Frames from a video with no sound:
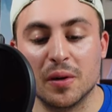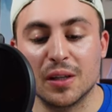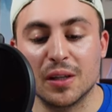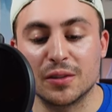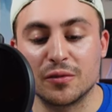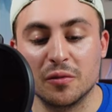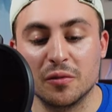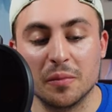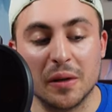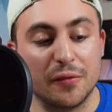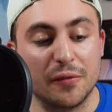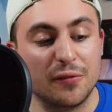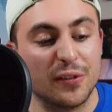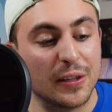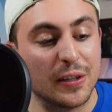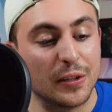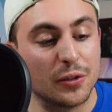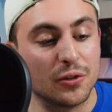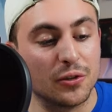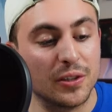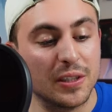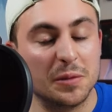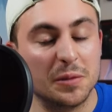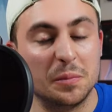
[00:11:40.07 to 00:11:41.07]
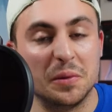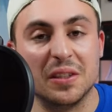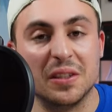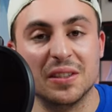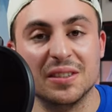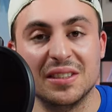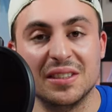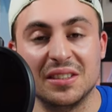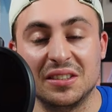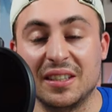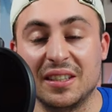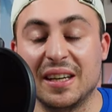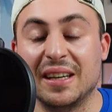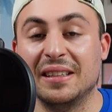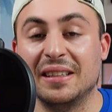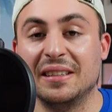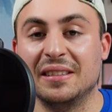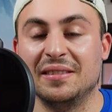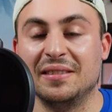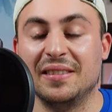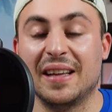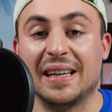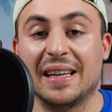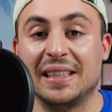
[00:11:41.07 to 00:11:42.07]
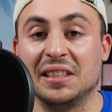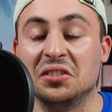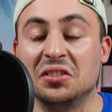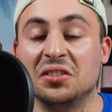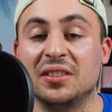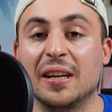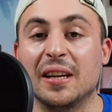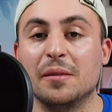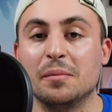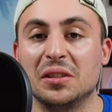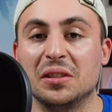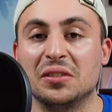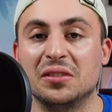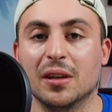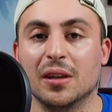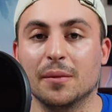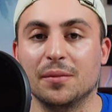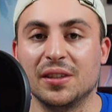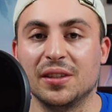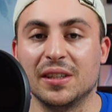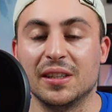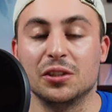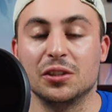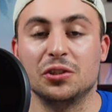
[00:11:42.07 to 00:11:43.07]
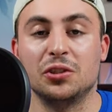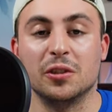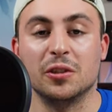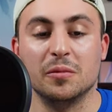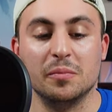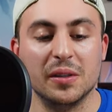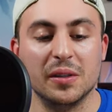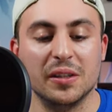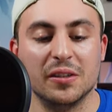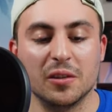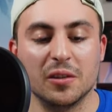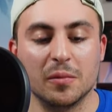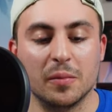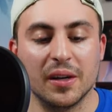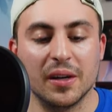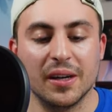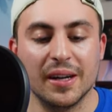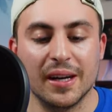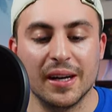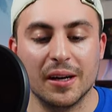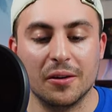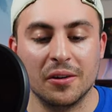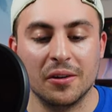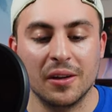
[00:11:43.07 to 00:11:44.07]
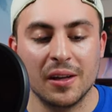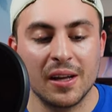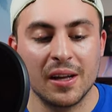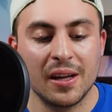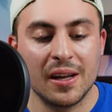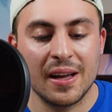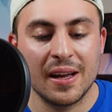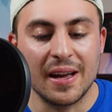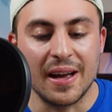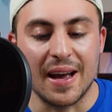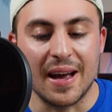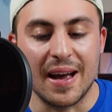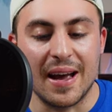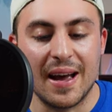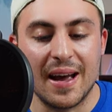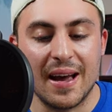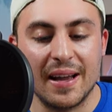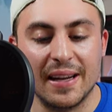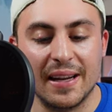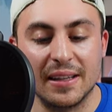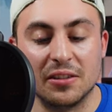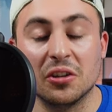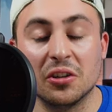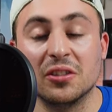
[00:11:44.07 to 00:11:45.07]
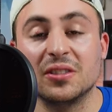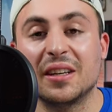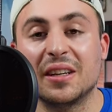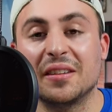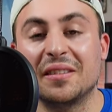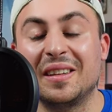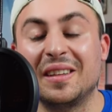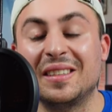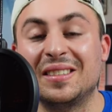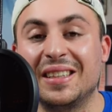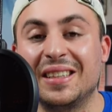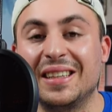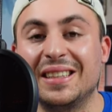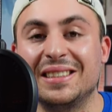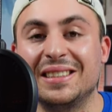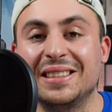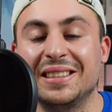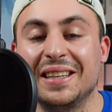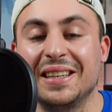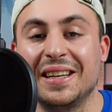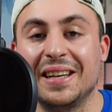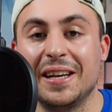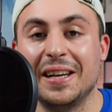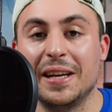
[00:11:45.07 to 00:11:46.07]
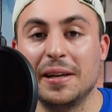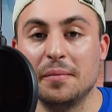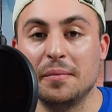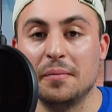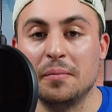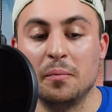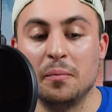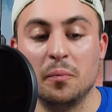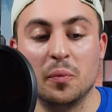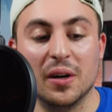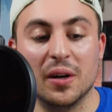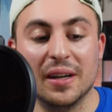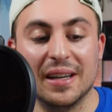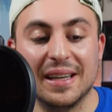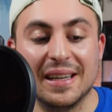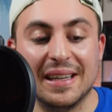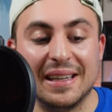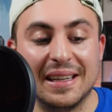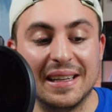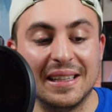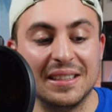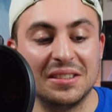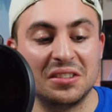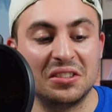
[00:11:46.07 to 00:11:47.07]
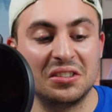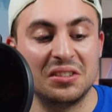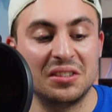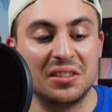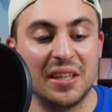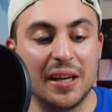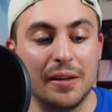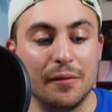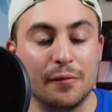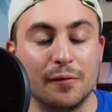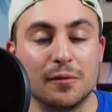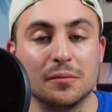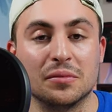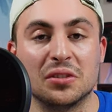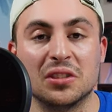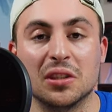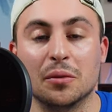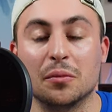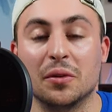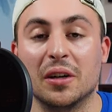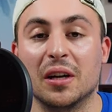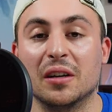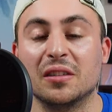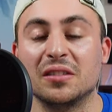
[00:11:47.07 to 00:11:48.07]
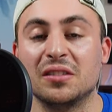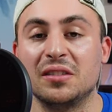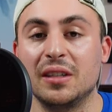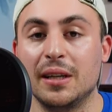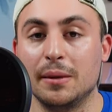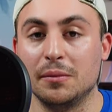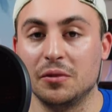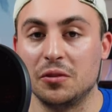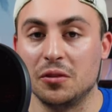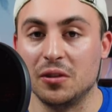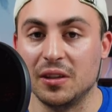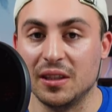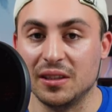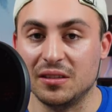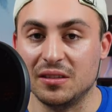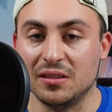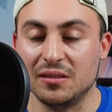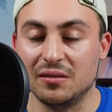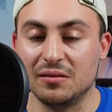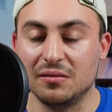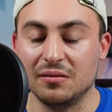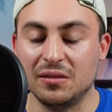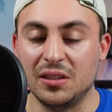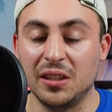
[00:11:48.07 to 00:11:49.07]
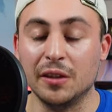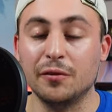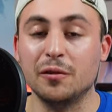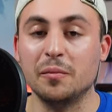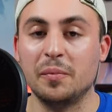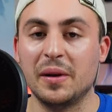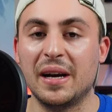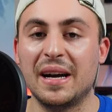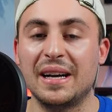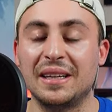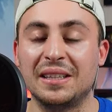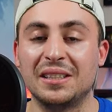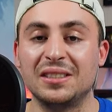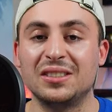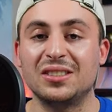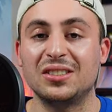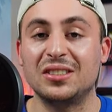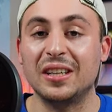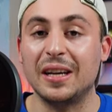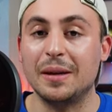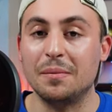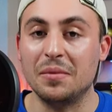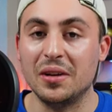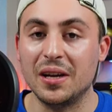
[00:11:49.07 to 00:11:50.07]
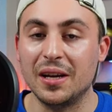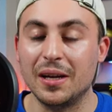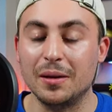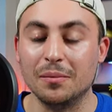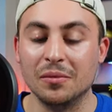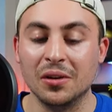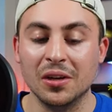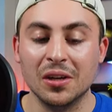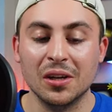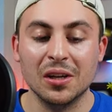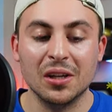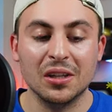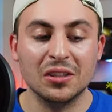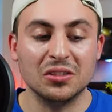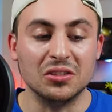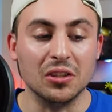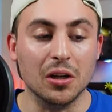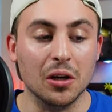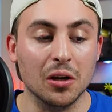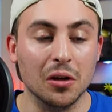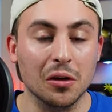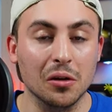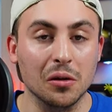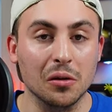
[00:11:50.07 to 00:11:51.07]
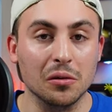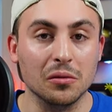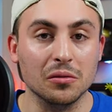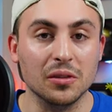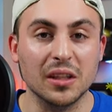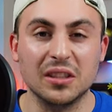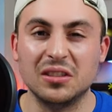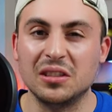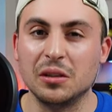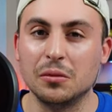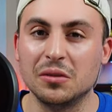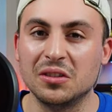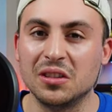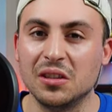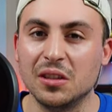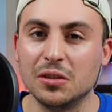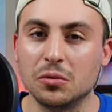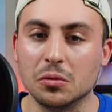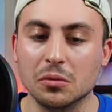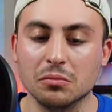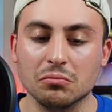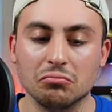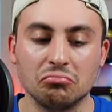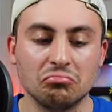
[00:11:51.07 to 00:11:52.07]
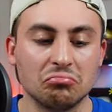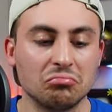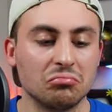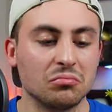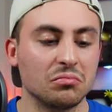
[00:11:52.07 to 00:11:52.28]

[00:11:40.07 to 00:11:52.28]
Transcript: box for my friend Chris because he said that he sent me something. It should be there by now. And it turns out this isn't it, but it is sent from someone else named Chris. Different package, same name. So let's see what's in this one.